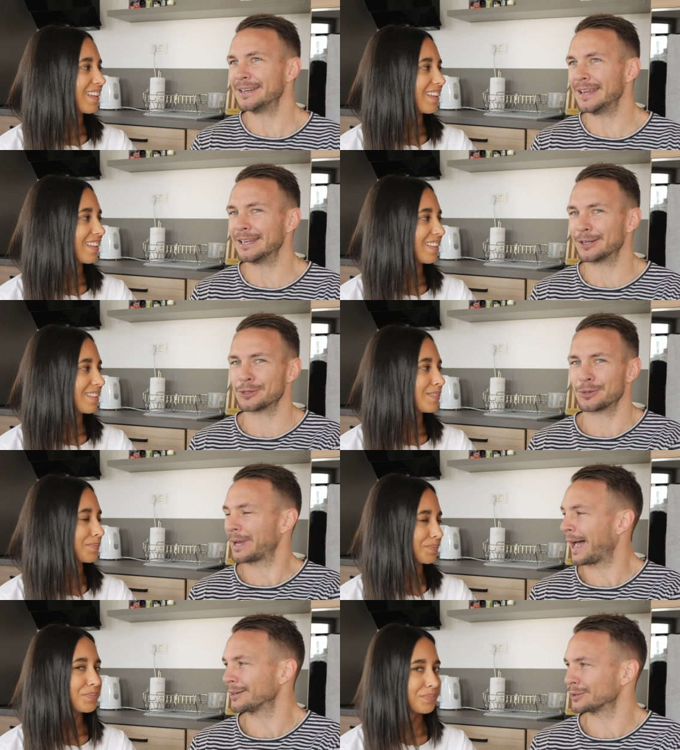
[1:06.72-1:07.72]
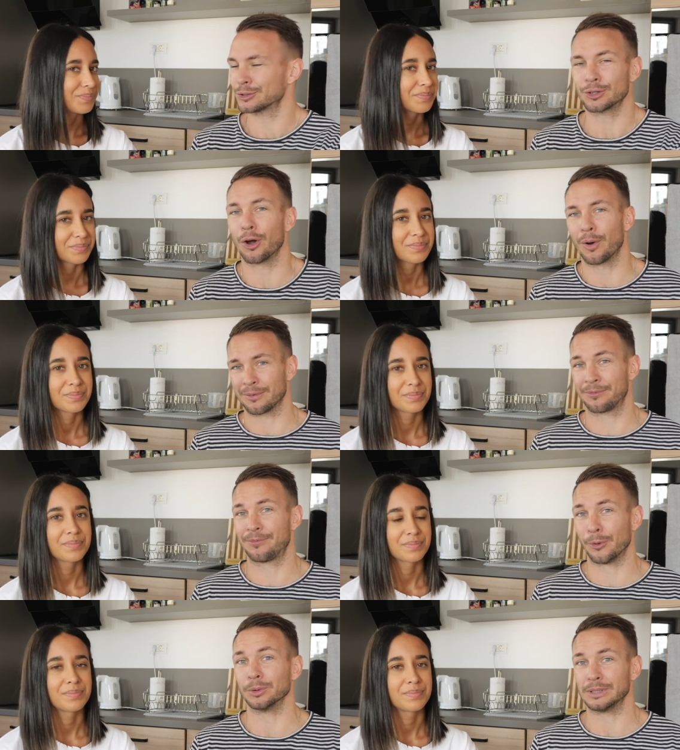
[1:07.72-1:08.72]
Speaker 1: of needed because you can't just go a
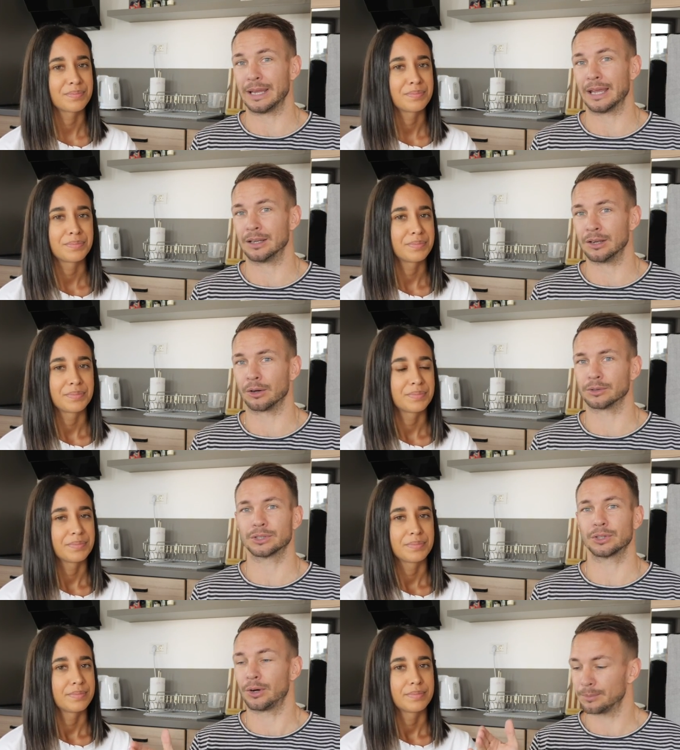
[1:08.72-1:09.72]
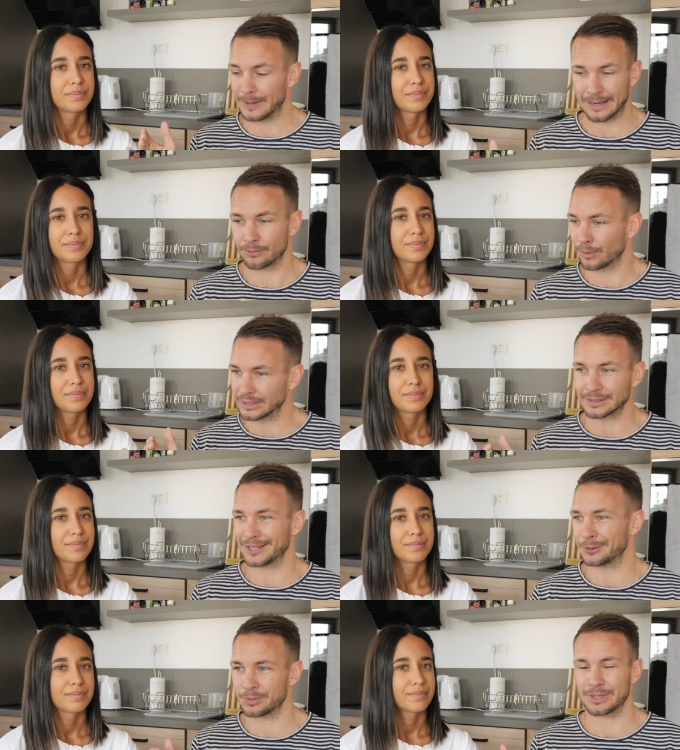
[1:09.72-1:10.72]
full year non-stop every
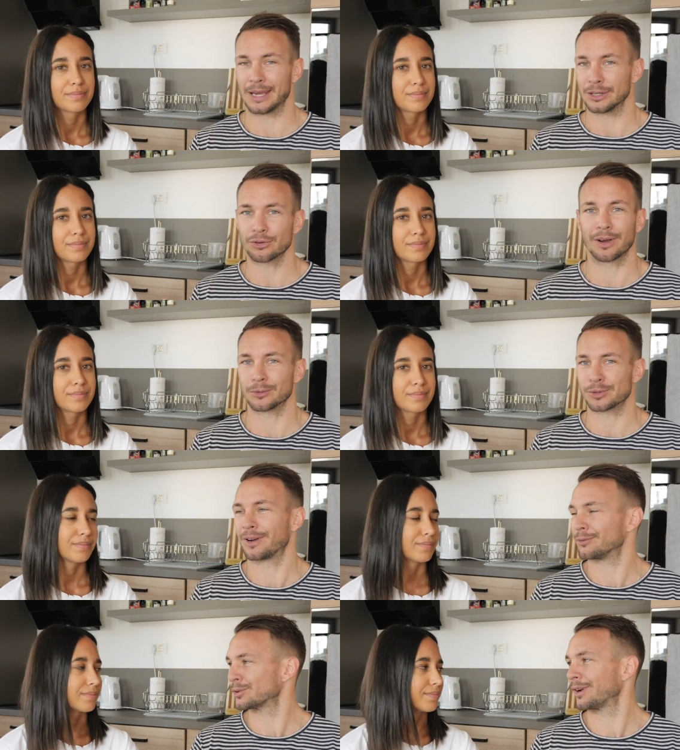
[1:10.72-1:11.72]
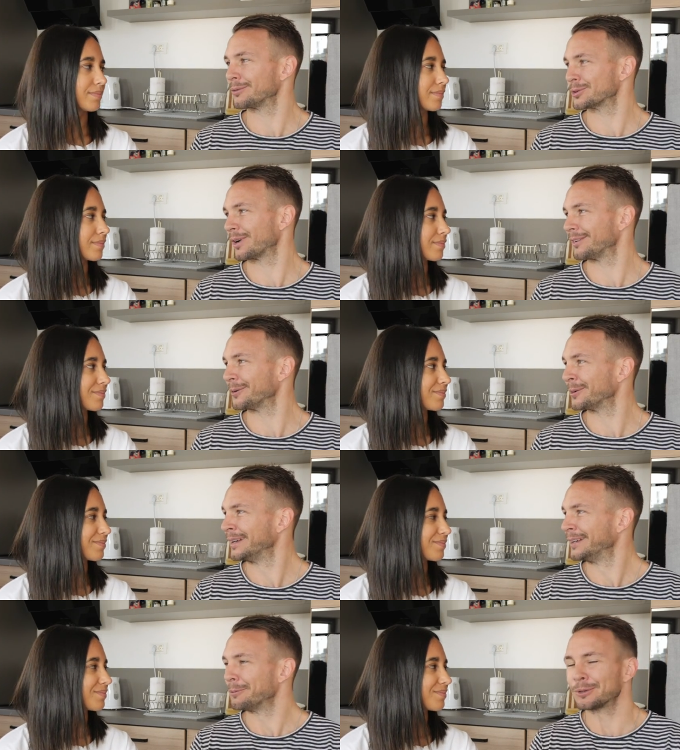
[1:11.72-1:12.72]
single day travel travel travel travel
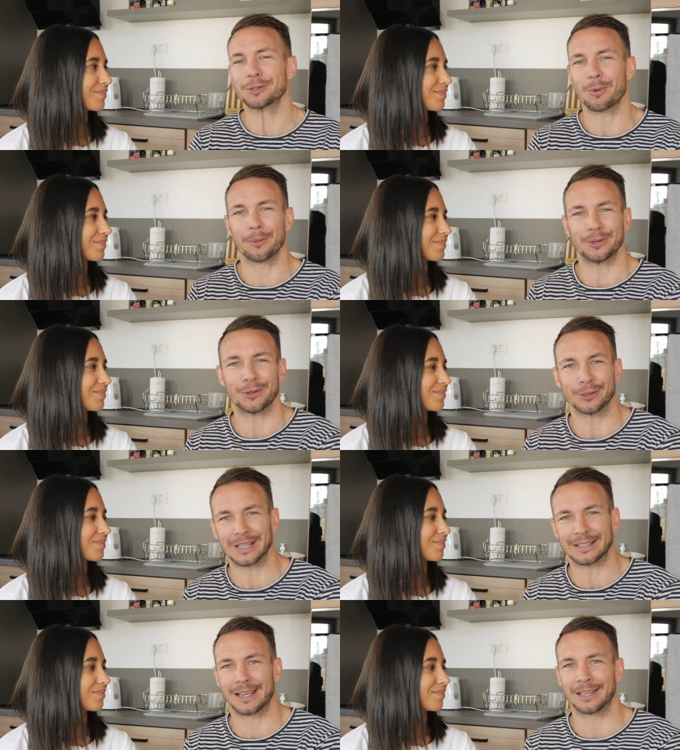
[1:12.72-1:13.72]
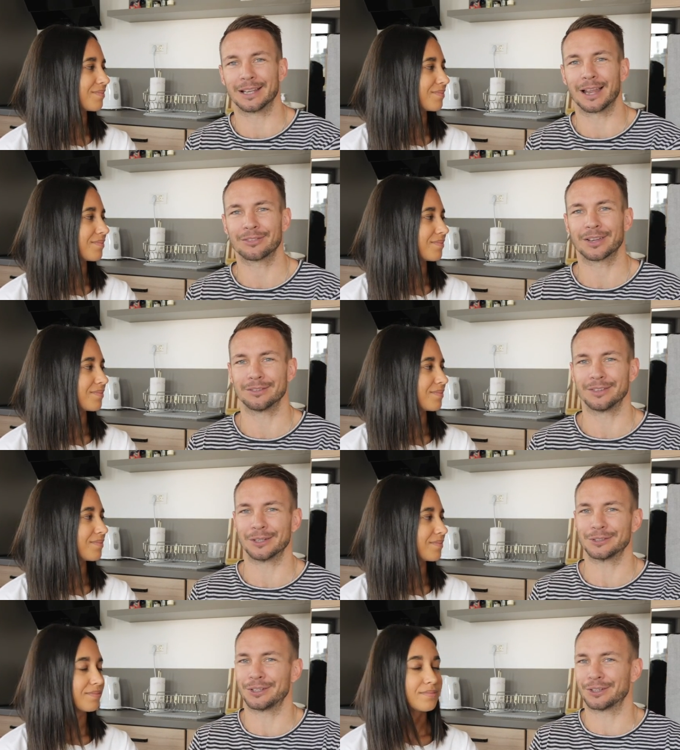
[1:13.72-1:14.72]
which is why we do those like day in the life kind of
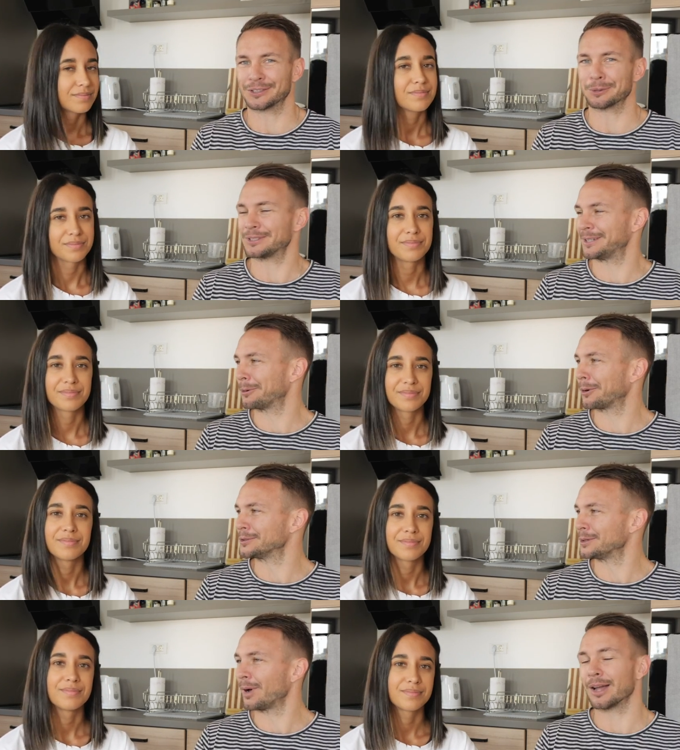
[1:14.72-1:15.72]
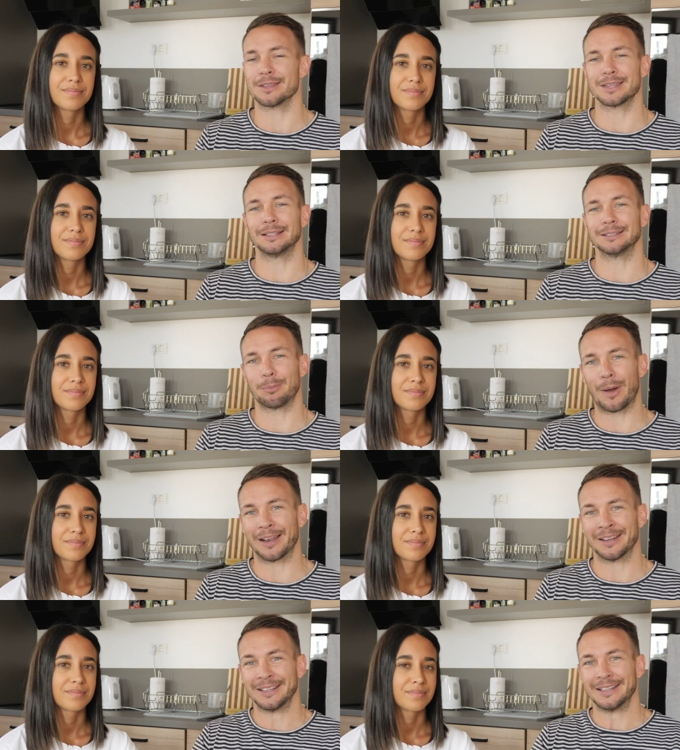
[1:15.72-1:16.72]
videos so you can sort of see what goes on behind the scenes
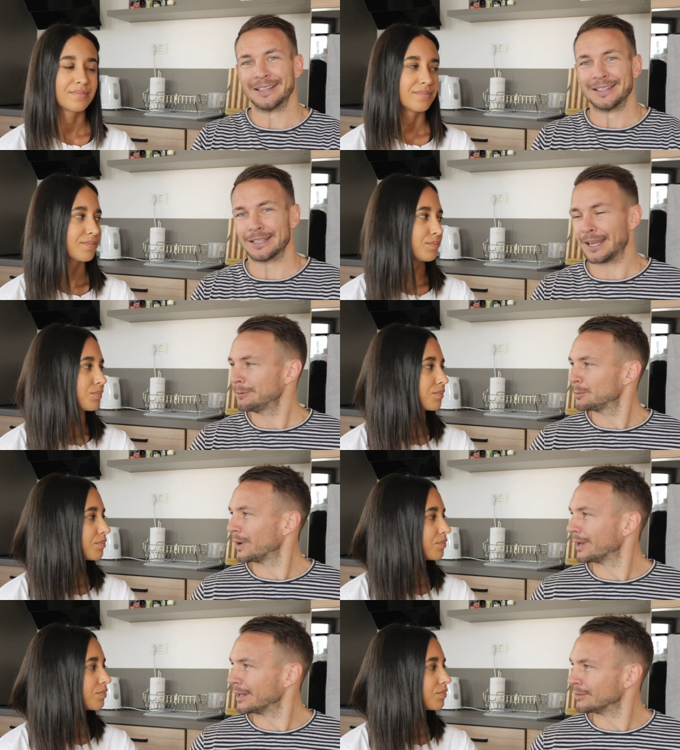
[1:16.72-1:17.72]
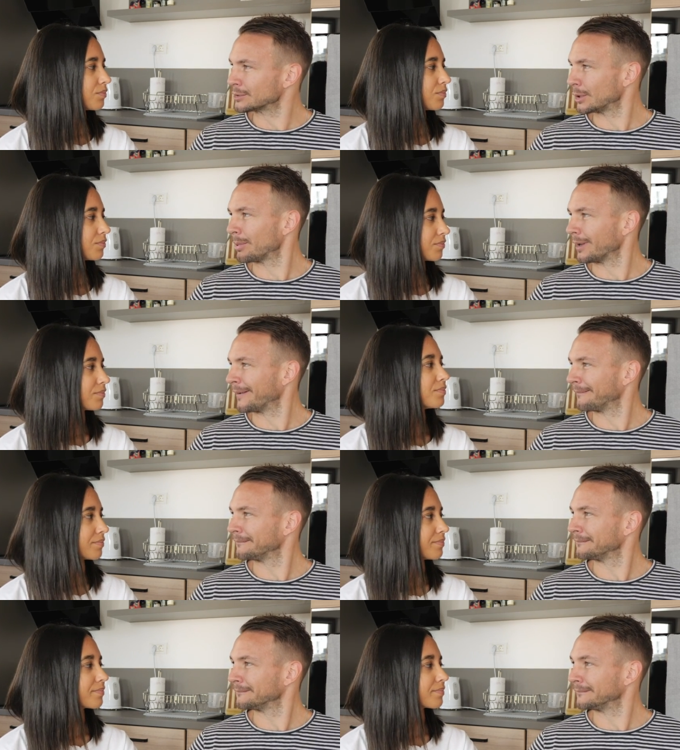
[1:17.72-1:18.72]
but today we're leaving skopje
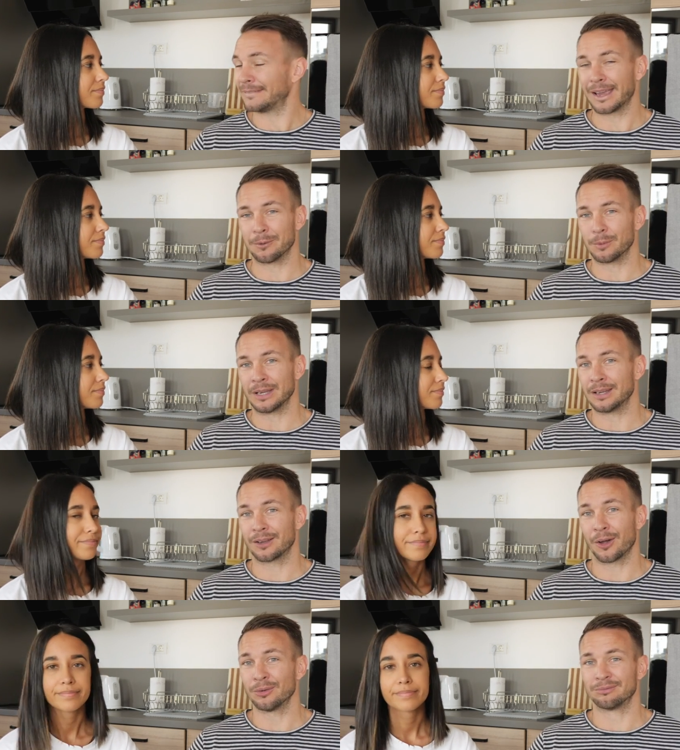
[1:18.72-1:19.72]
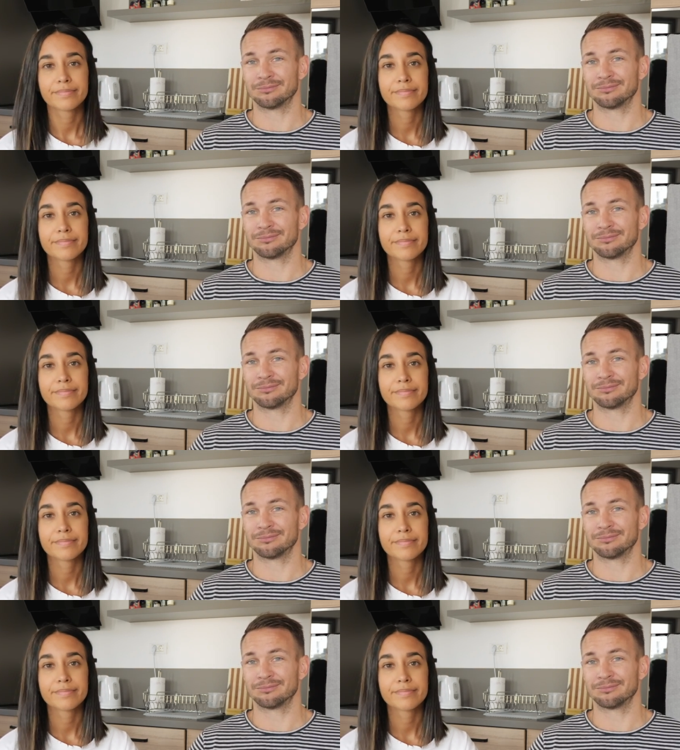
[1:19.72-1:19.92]
and we need to go